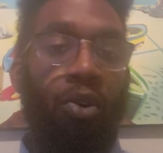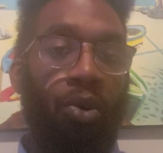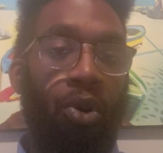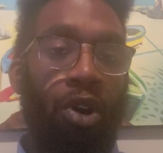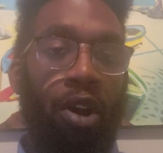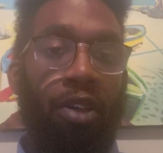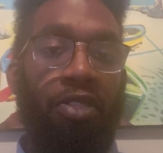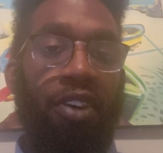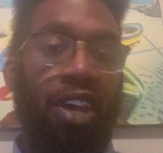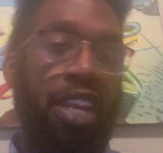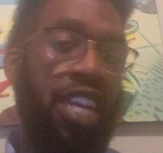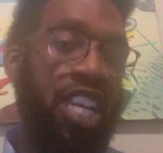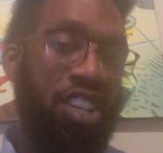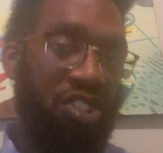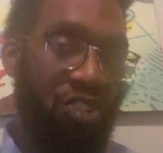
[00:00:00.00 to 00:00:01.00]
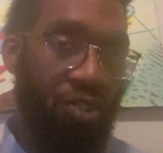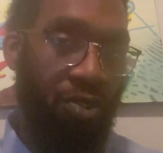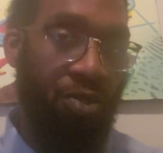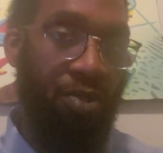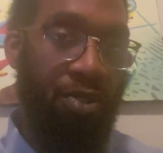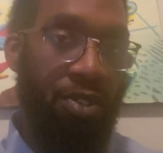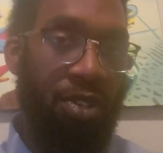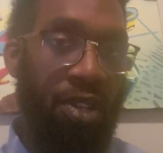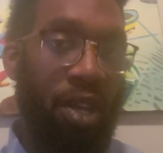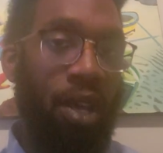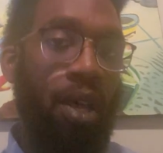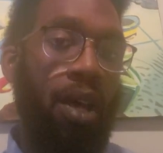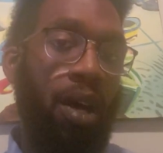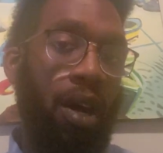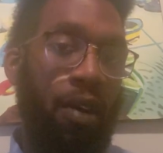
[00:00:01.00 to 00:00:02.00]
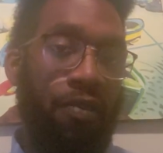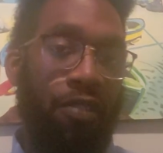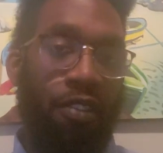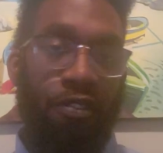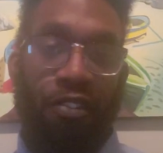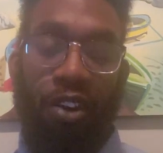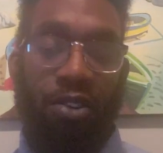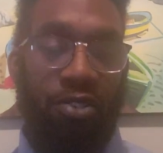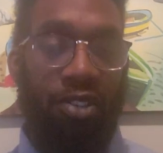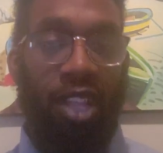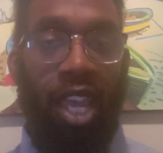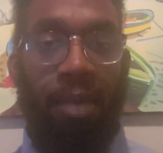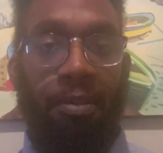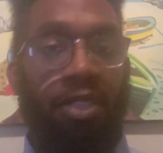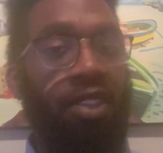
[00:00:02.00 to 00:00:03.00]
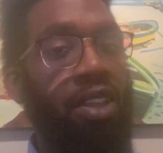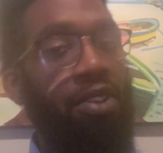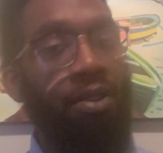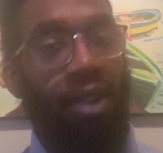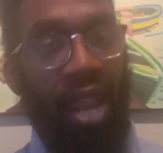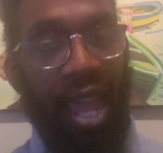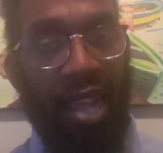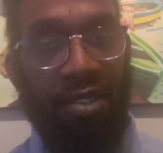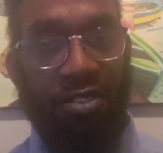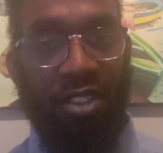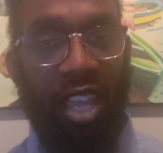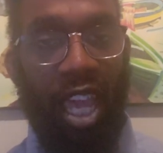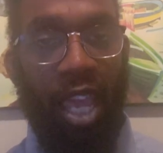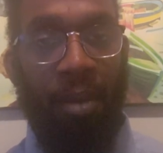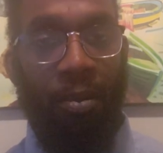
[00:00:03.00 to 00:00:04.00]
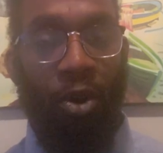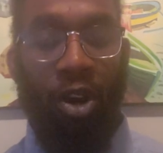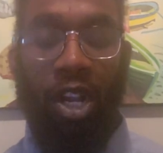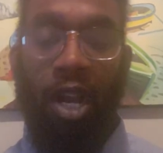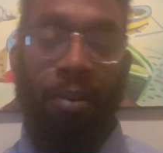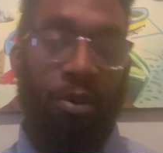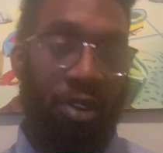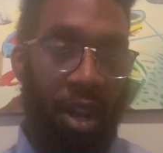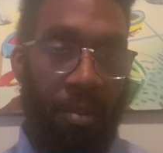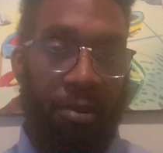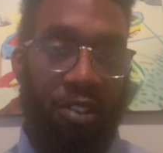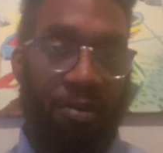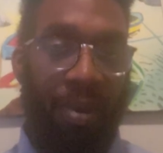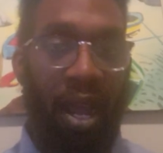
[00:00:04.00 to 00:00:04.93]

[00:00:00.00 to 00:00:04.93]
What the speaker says: or the initials of your first name and then your last name, or a couple numbers